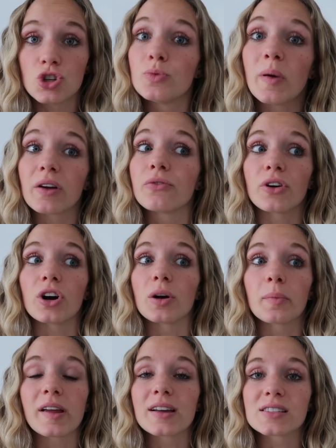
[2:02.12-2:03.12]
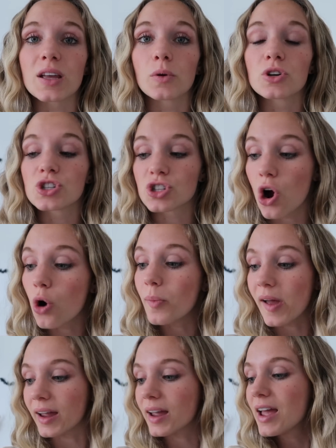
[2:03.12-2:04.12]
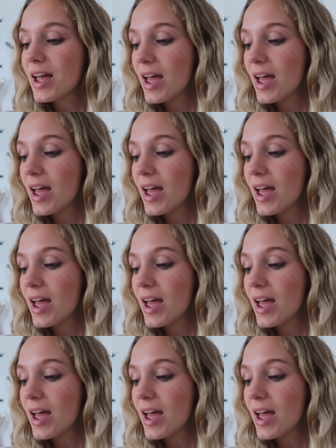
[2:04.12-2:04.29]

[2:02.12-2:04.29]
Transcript: too big for her because they were so big.